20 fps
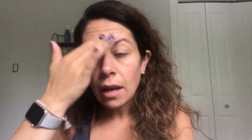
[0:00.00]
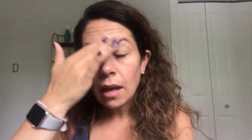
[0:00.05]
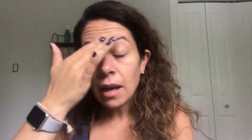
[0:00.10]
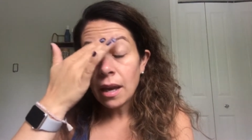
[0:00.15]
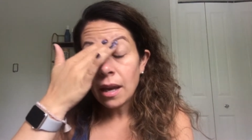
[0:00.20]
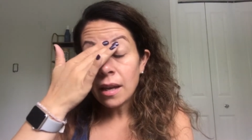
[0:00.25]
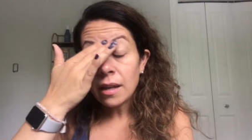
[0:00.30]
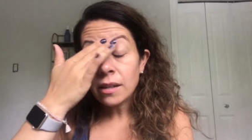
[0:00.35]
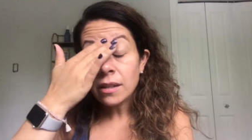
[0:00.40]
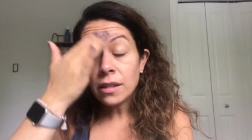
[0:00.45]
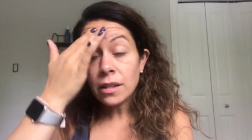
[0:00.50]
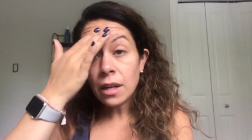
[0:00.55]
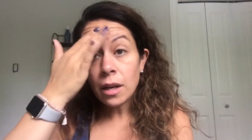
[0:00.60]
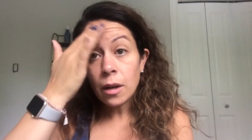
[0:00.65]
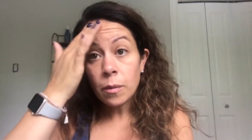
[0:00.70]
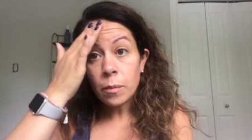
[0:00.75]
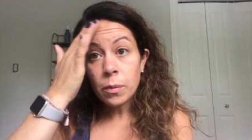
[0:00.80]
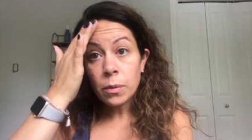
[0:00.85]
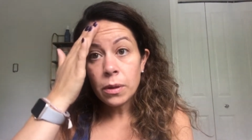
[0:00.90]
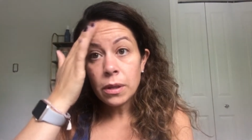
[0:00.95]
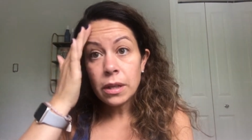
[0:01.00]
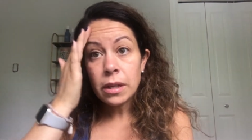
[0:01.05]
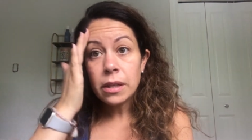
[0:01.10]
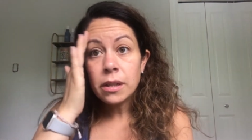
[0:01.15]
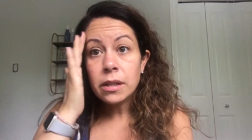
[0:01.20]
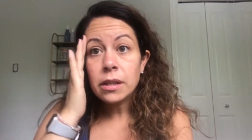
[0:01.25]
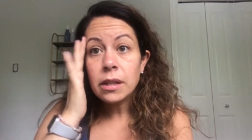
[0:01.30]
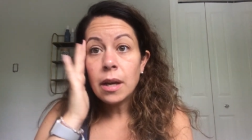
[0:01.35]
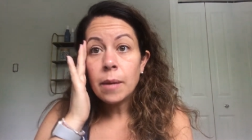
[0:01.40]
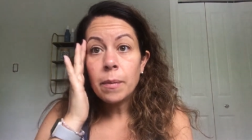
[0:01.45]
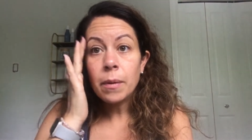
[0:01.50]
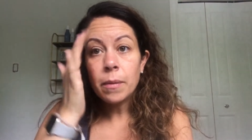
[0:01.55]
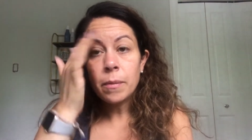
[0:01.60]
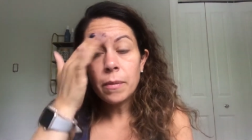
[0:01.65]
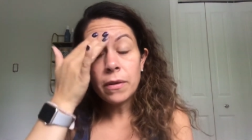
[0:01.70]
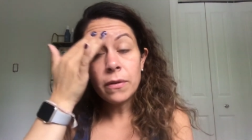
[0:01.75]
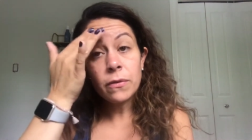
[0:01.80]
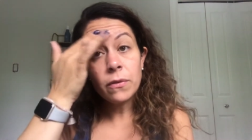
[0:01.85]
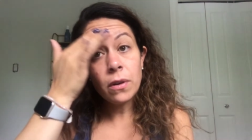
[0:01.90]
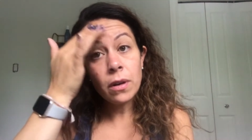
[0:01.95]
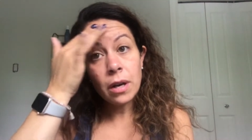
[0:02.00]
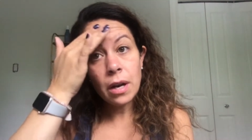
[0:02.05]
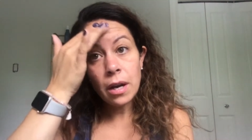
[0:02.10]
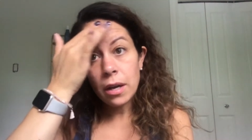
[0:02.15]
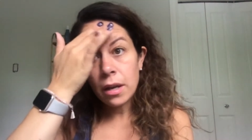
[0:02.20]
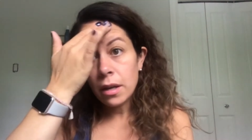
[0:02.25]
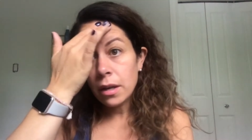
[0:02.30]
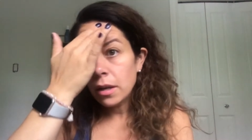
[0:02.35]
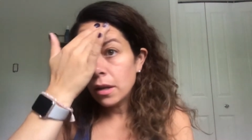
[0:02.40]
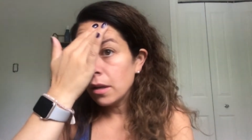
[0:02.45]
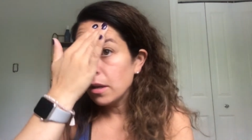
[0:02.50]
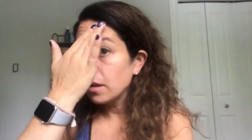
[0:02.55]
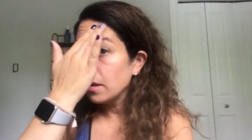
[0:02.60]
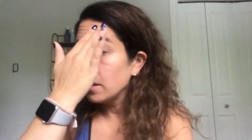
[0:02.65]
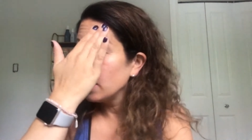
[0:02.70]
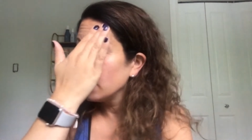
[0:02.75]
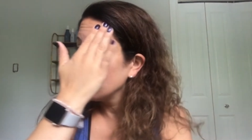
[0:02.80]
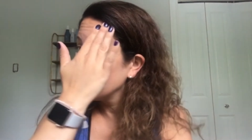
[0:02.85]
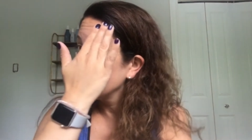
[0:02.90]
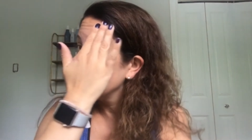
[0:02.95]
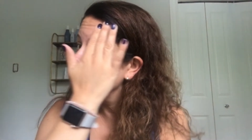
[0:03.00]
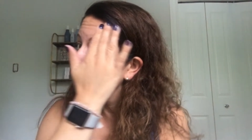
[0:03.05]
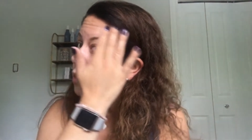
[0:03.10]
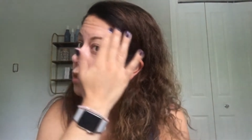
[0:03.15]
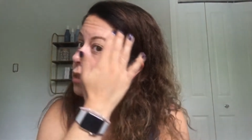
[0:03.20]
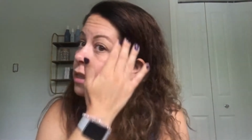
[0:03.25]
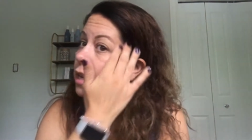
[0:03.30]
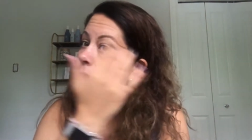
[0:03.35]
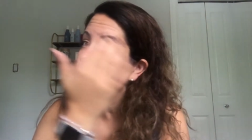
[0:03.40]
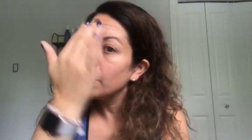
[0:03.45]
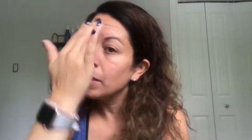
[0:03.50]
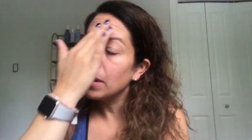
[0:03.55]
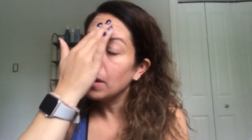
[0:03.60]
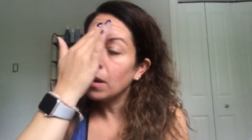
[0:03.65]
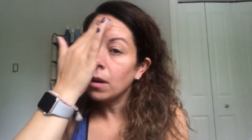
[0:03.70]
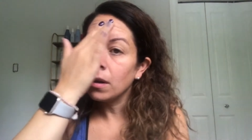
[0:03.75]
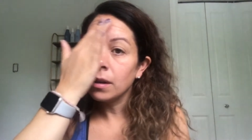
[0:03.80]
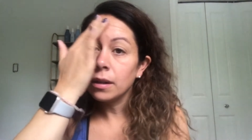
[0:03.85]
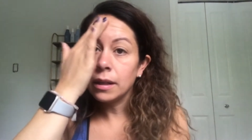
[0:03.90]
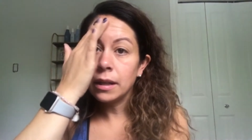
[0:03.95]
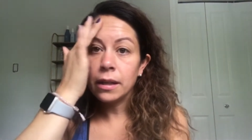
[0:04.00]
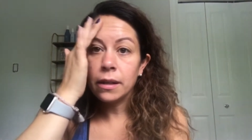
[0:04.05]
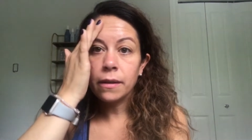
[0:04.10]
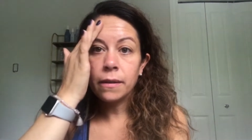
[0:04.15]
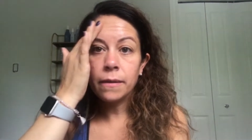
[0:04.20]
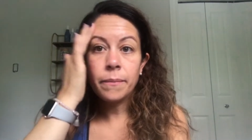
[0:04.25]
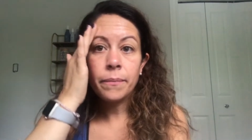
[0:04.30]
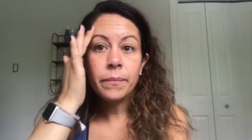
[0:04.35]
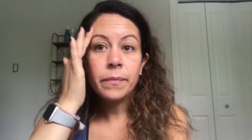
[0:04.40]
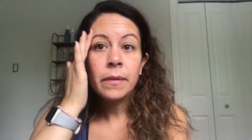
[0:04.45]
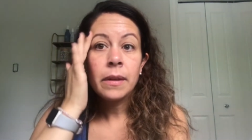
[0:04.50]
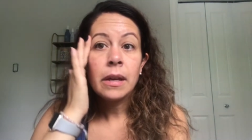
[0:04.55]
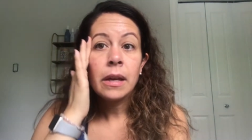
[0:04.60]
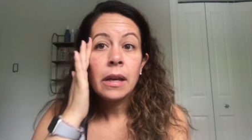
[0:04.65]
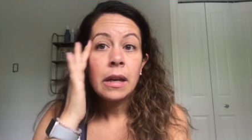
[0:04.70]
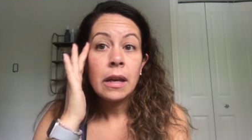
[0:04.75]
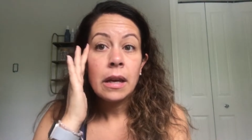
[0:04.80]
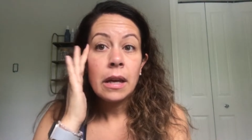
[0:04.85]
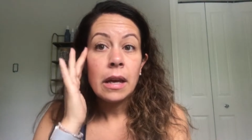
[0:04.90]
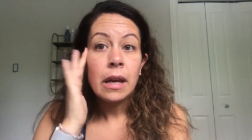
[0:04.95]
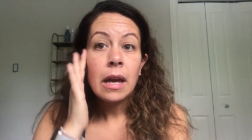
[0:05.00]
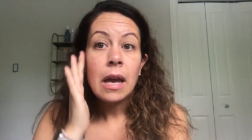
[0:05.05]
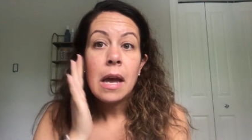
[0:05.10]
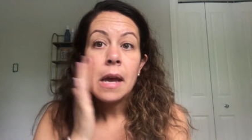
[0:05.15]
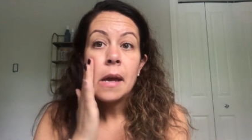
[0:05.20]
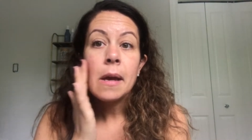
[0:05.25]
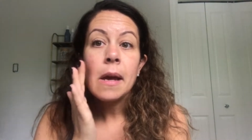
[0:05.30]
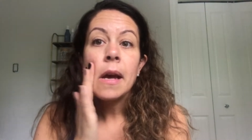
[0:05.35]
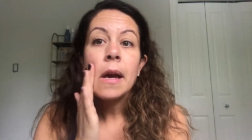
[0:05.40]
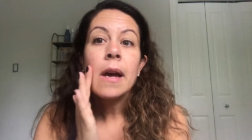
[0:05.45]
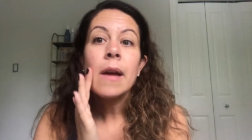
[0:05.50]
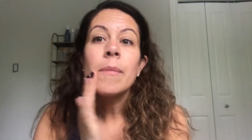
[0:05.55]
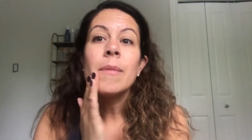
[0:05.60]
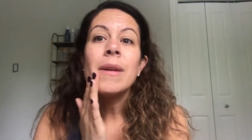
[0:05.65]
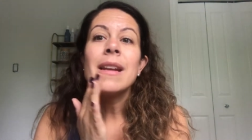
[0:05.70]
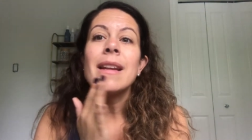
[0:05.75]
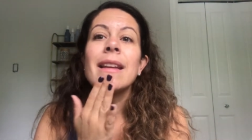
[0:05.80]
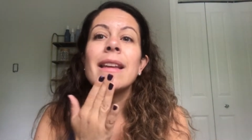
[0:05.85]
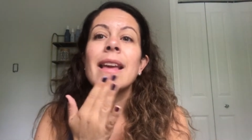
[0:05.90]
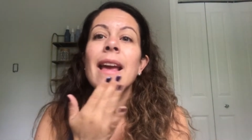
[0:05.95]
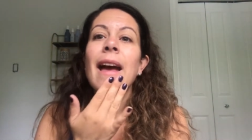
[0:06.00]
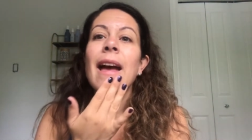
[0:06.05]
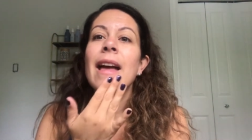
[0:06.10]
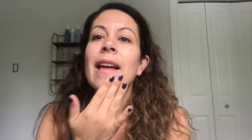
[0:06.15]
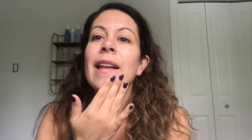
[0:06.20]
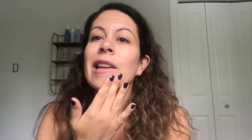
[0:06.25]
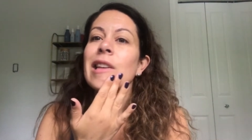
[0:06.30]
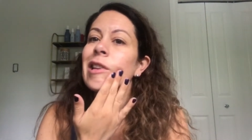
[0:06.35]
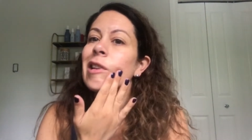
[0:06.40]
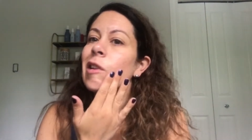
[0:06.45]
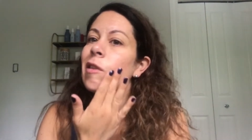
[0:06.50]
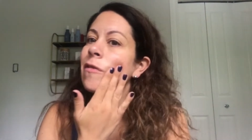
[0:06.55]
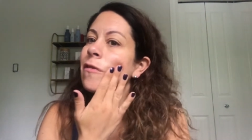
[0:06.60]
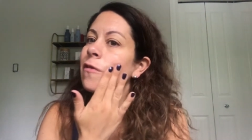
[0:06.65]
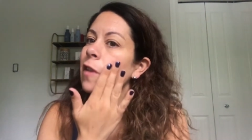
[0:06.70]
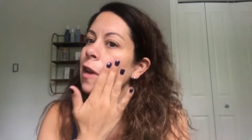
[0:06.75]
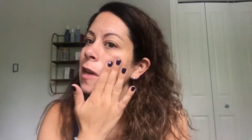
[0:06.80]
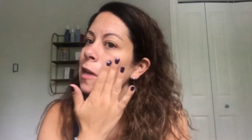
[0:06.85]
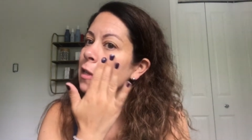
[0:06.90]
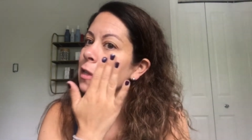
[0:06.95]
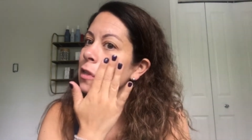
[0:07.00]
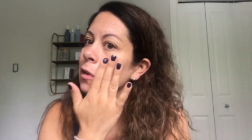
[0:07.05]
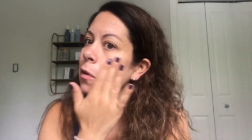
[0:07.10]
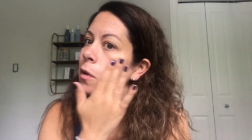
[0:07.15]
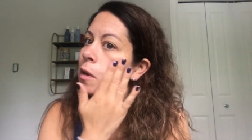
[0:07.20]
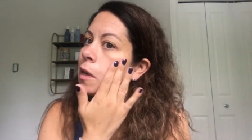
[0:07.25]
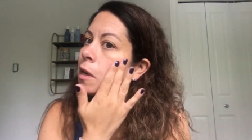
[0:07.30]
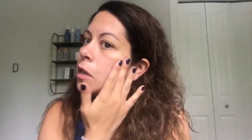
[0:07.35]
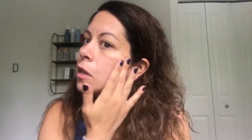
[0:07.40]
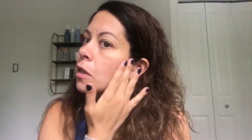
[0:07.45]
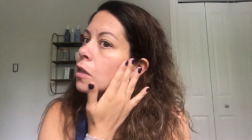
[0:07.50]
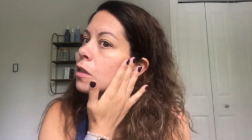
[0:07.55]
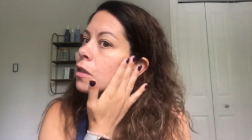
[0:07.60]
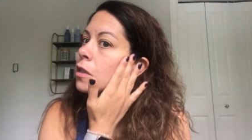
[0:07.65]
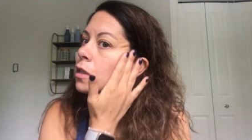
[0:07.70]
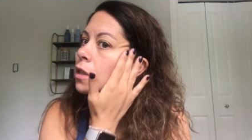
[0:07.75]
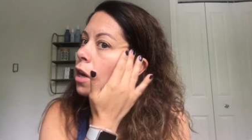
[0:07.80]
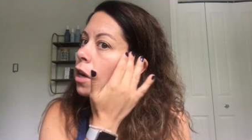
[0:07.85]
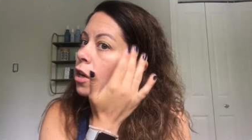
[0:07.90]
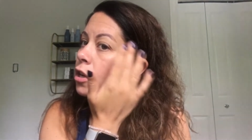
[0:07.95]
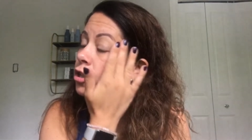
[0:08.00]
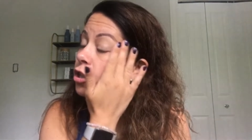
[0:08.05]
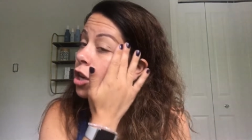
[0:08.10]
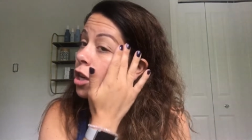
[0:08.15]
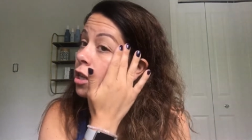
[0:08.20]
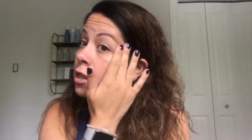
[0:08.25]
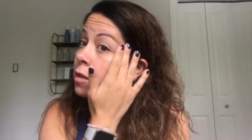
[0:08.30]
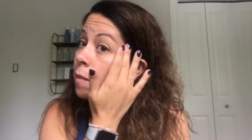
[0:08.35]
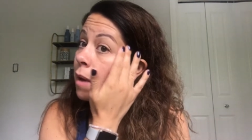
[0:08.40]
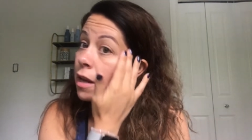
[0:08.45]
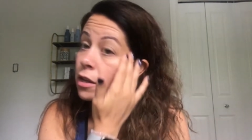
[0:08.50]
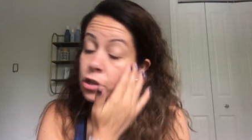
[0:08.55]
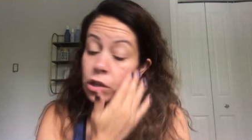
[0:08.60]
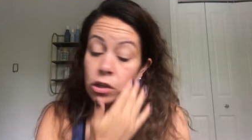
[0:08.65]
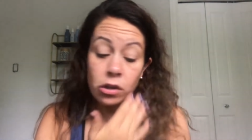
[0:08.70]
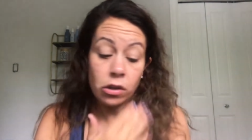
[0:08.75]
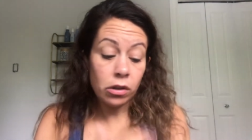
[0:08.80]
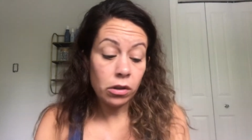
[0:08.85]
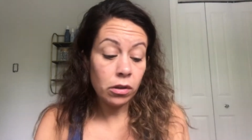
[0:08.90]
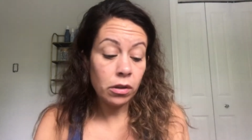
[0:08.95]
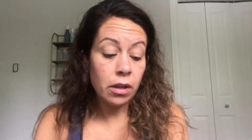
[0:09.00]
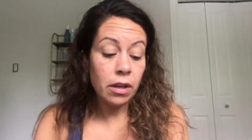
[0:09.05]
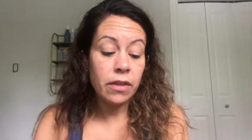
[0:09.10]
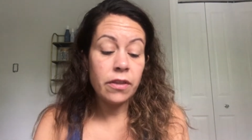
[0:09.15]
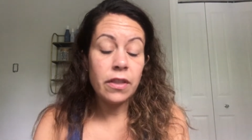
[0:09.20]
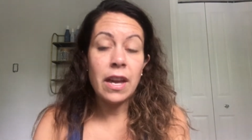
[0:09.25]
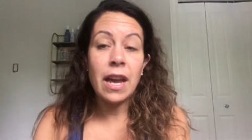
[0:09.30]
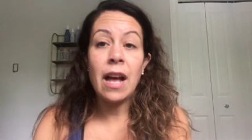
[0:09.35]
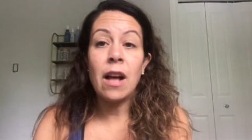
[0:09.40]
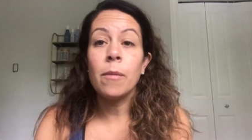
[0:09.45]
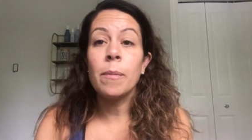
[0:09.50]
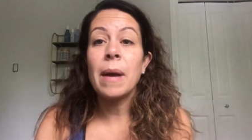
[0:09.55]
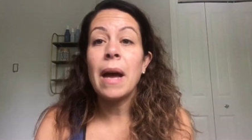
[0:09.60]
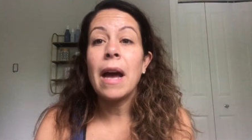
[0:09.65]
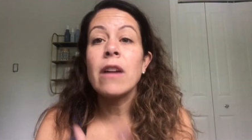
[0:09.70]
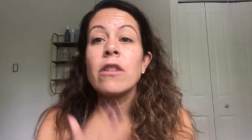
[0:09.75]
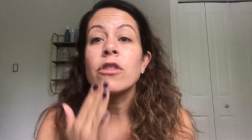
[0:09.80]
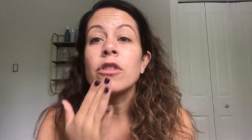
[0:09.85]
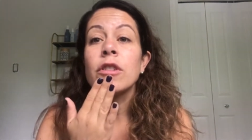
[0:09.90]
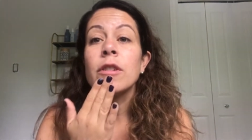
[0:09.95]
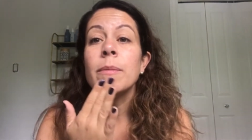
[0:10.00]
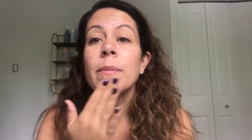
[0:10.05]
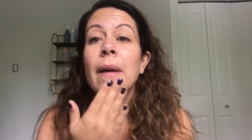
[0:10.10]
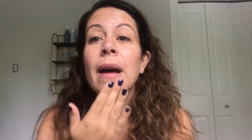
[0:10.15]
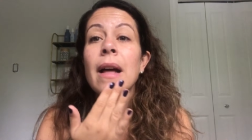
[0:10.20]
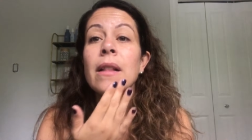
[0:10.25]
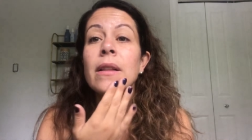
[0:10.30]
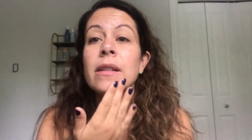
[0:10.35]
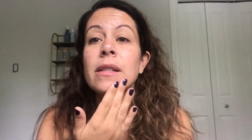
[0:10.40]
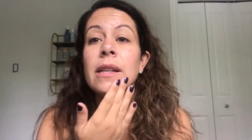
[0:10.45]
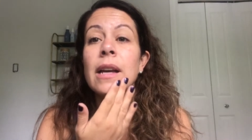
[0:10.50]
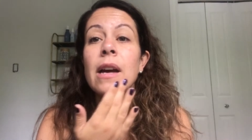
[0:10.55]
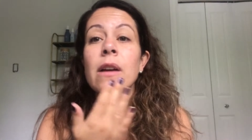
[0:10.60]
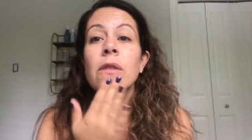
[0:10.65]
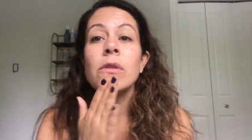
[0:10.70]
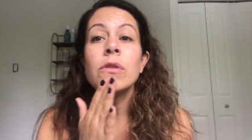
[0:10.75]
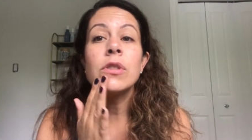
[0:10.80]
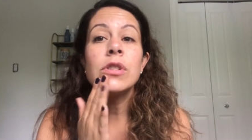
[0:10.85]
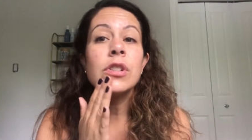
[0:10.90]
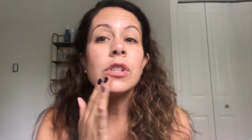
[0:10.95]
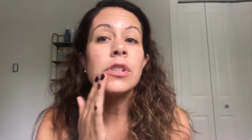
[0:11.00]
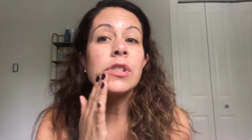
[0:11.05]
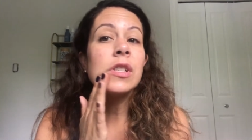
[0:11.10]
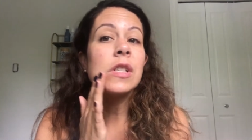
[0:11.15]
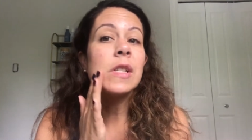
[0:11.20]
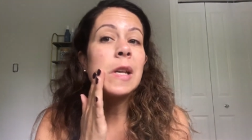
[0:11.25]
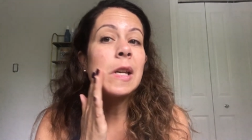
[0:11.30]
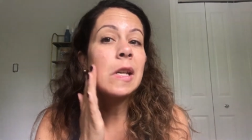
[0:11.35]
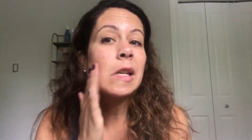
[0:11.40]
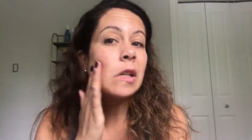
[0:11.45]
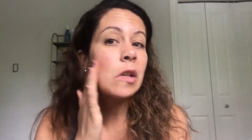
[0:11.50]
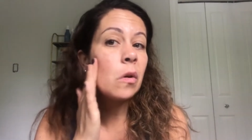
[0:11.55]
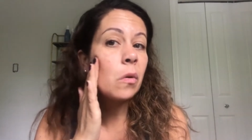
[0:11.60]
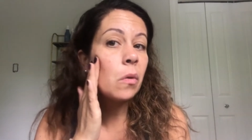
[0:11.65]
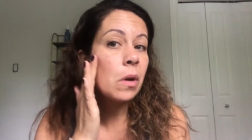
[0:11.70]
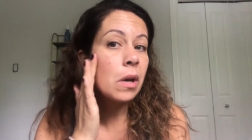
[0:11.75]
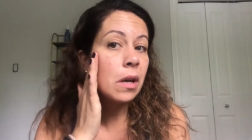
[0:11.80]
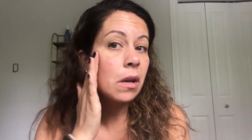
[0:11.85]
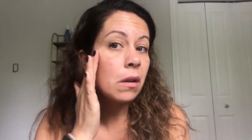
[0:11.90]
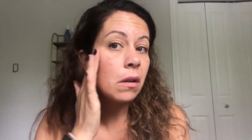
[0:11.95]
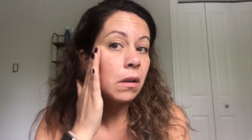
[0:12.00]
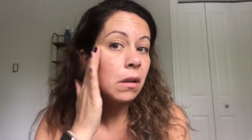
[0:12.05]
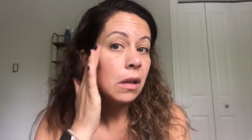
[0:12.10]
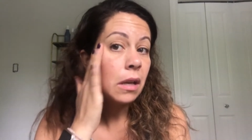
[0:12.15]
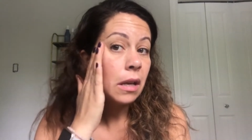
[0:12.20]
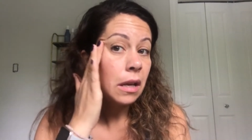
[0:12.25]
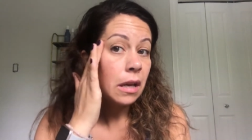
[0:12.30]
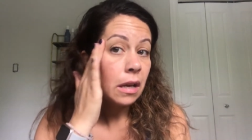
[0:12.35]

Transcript: And I'll put it up on my forehead, dab it all in. Um, and again, face oils are just magical. They help actually balance out your skin oil.